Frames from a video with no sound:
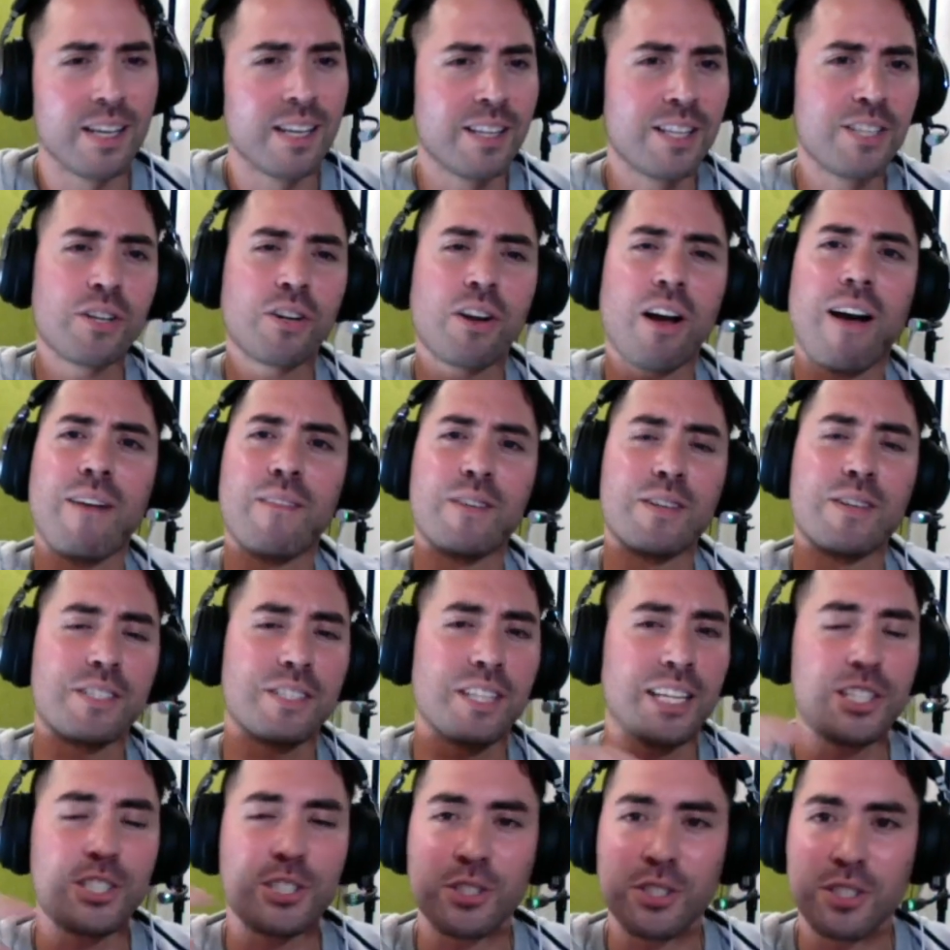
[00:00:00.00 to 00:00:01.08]
These are
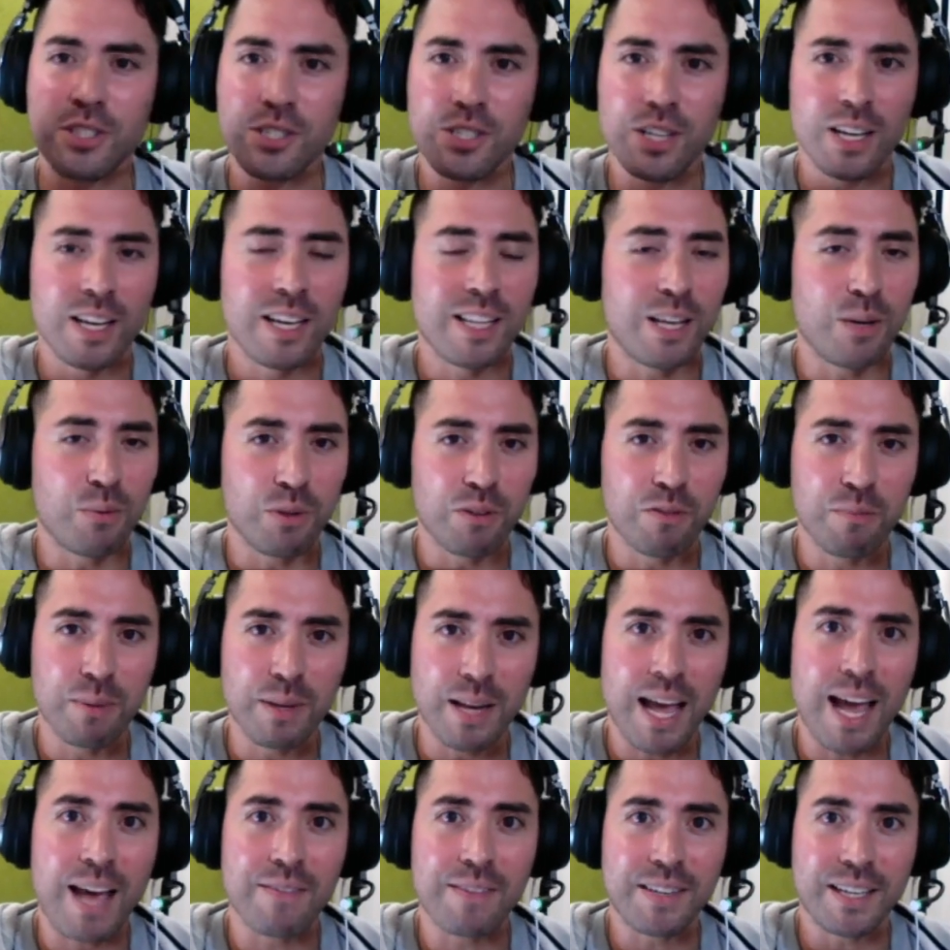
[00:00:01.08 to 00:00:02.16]
conversations that we've been
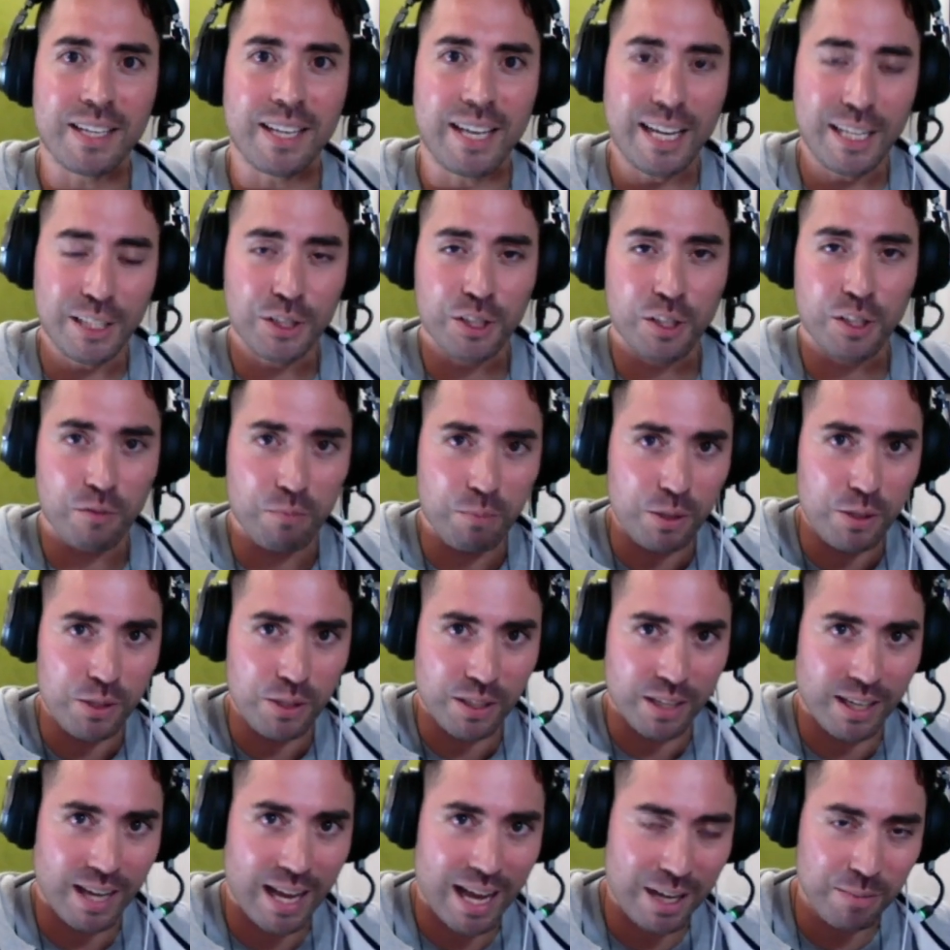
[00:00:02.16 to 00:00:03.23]
having at H F music
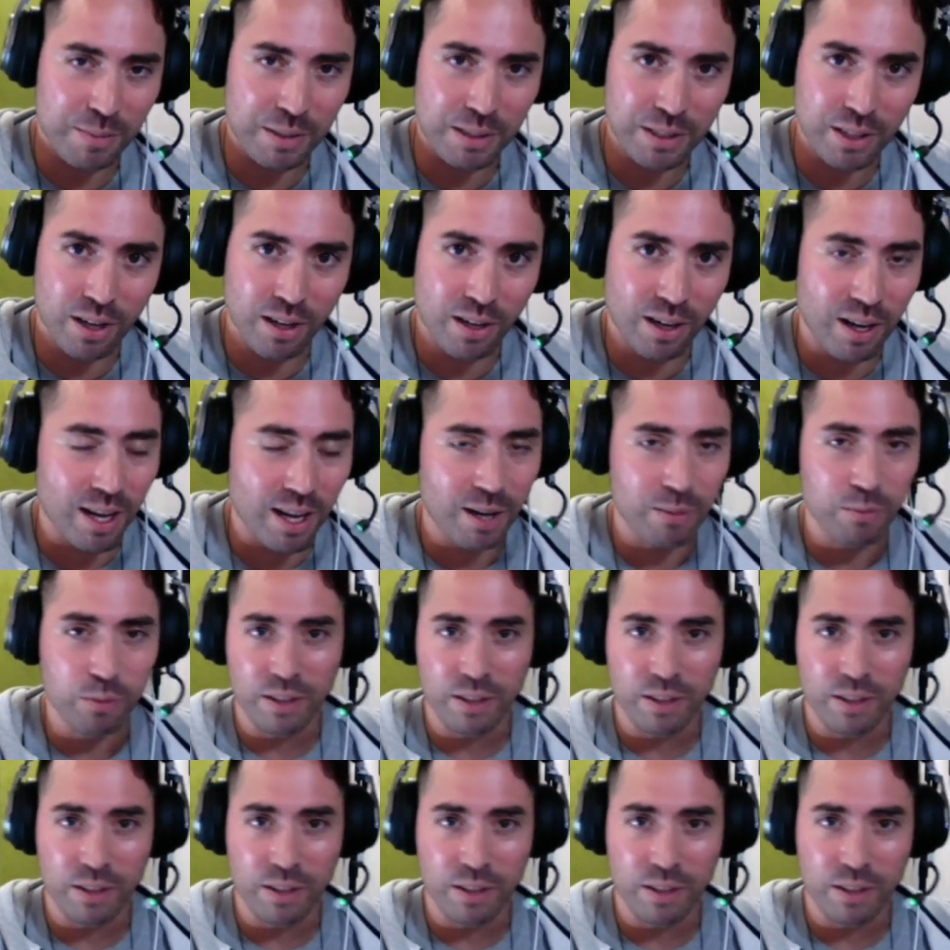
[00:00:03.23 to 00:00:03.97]
academy dot com.